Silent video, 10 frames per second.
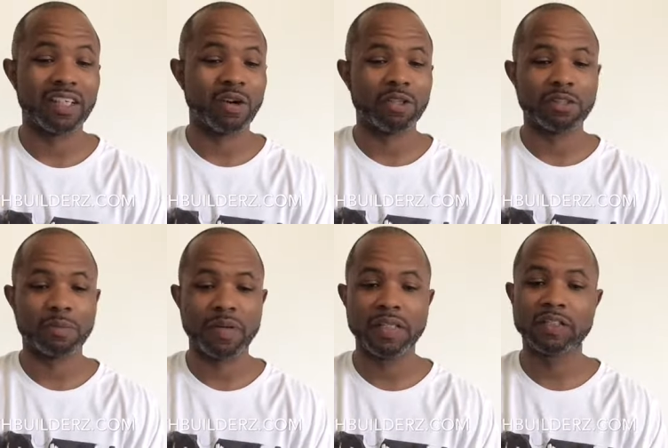It all
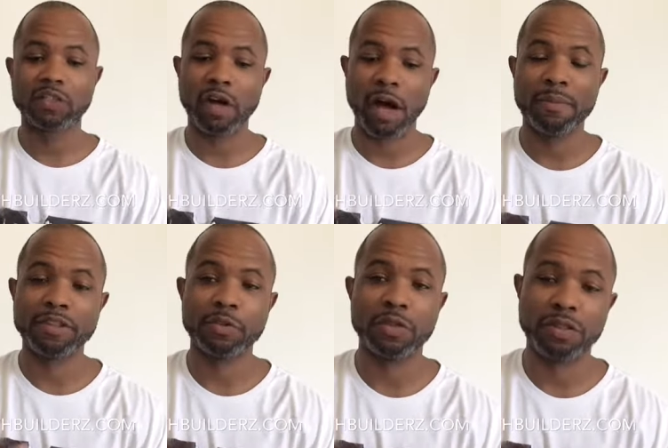depends on how
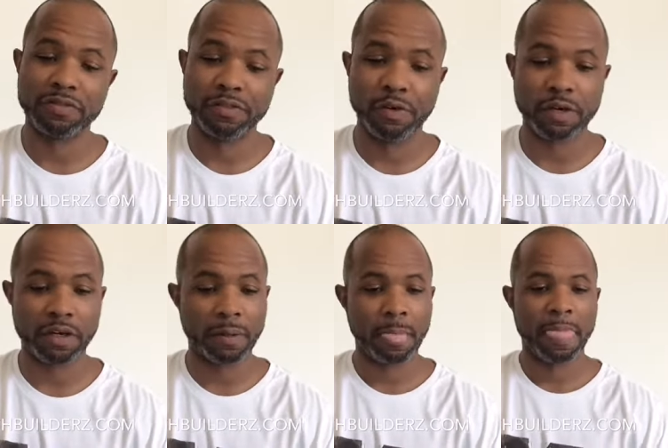much you can afford.
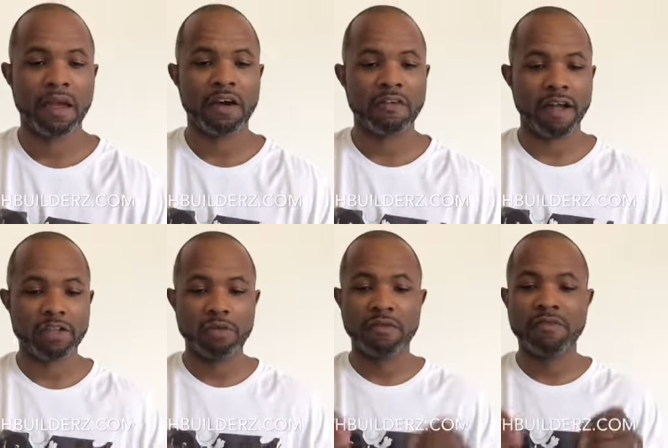All
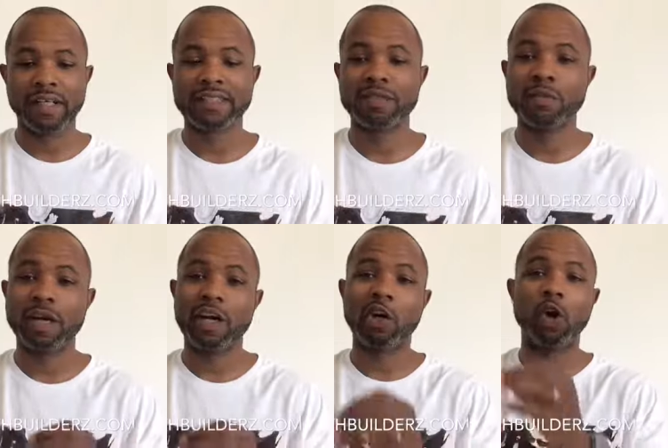right, you invest in
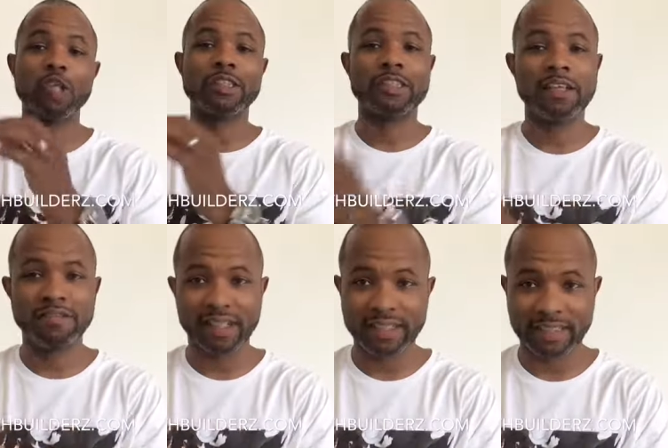what I call
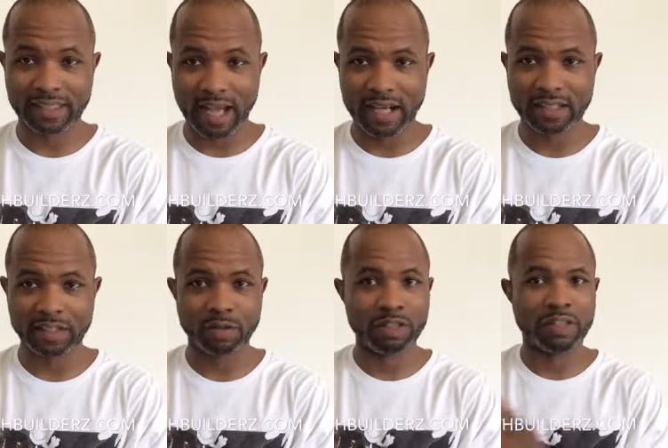dividend
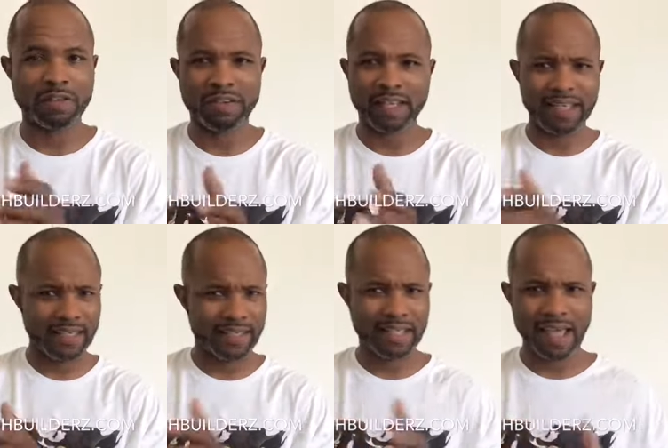stocks or dividend
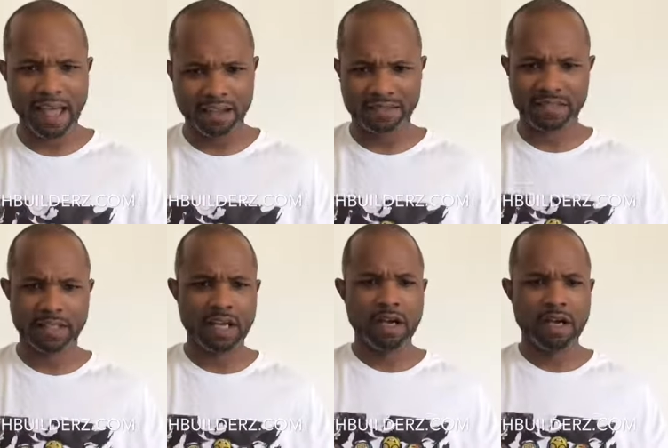ETFs.